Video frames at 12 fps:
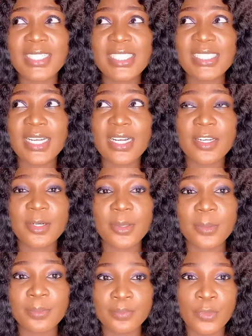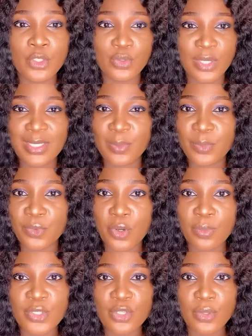that 20 people
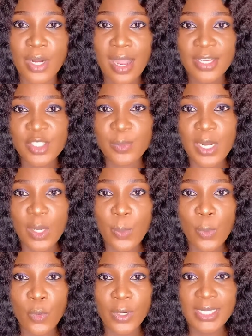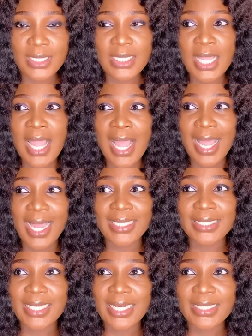come to your cashback point
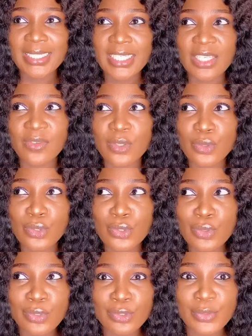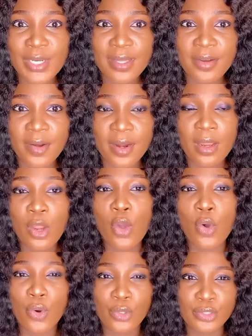and then they're giving you 200 naira
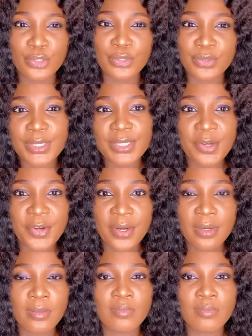or 100 naira.